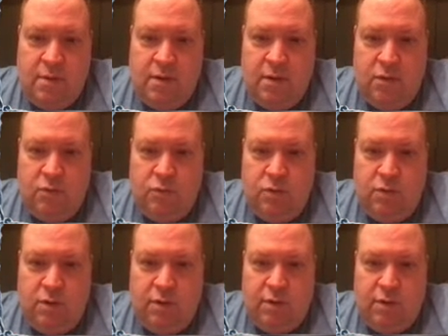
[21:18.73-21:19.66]
it
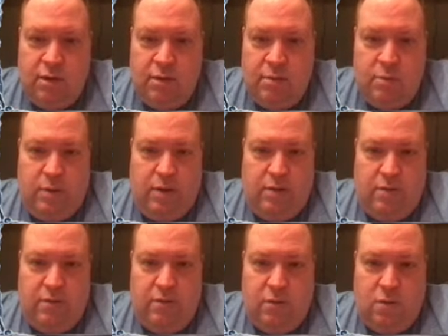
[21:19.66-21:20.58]
really
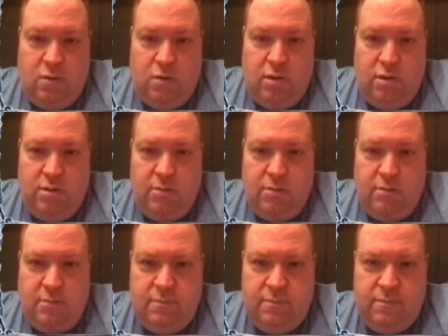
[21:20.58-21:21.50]
depends on
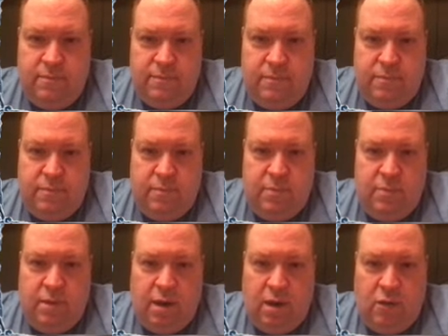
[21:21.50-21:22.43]

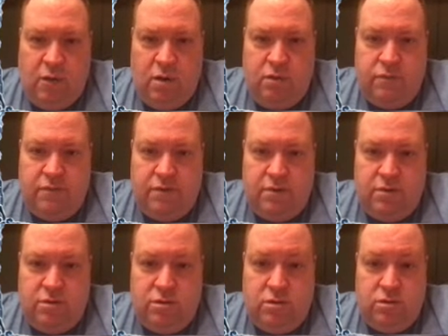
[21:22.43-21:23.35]
how often
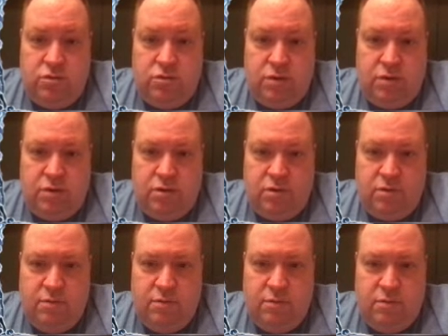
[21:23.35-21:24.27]
that you can trigger
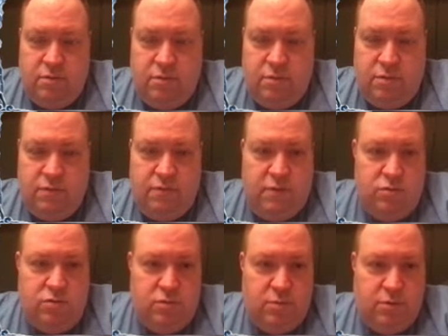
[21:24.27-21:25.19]
the
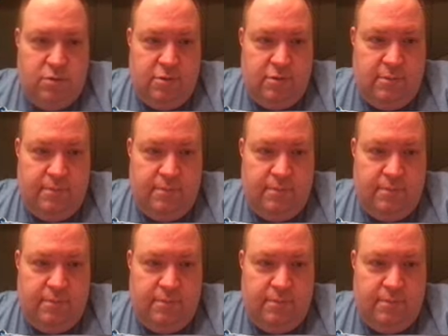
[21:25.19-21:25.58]
fusion ability.